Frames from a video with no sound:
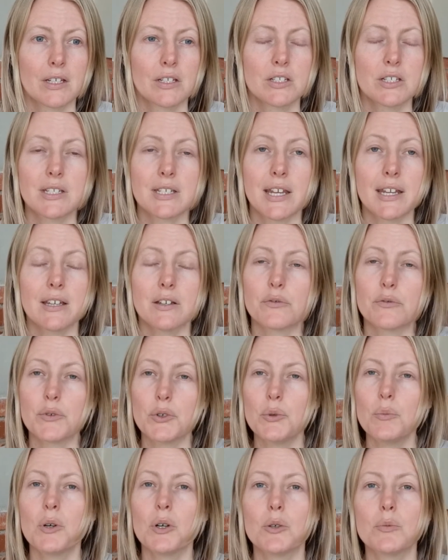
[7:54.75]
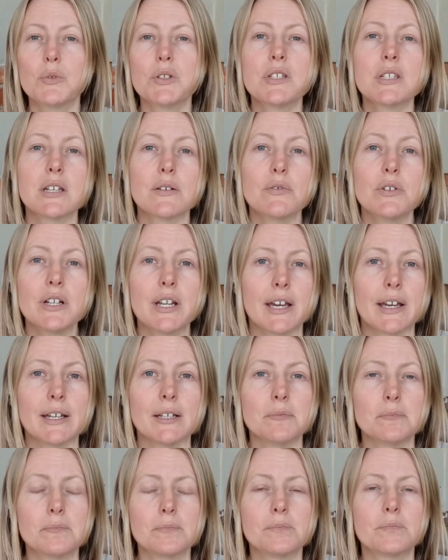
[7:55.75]
to take a few moments every day
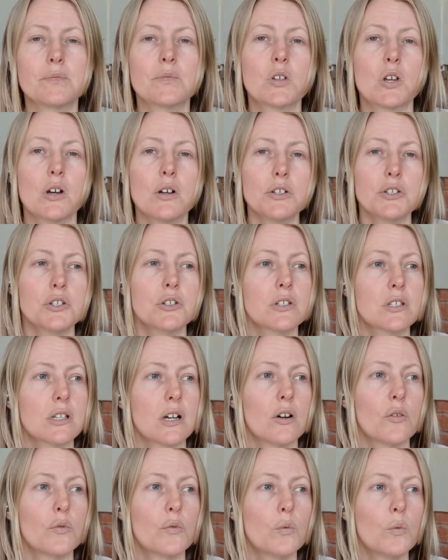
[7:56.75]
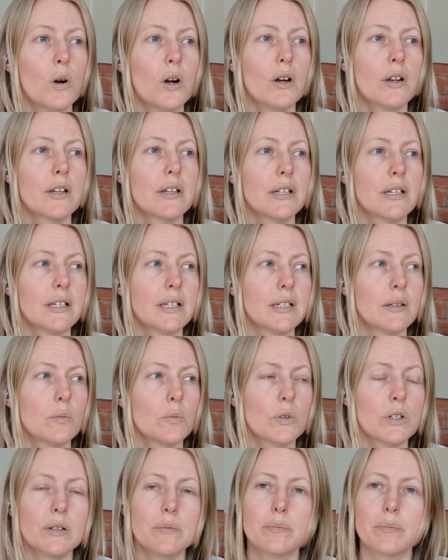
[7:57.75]
to ask yourself, what
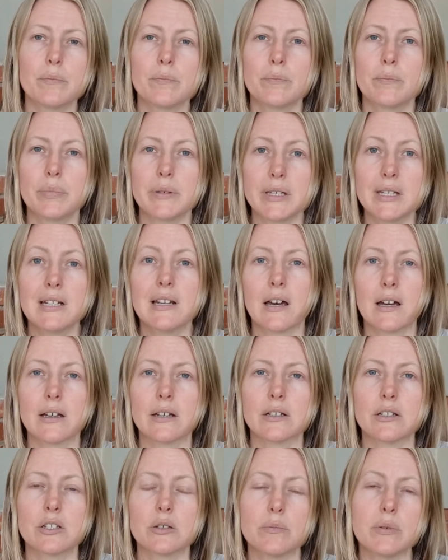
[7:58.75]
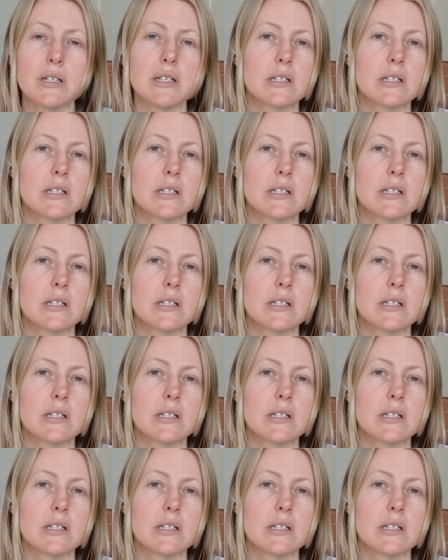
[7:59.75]
would it be like to be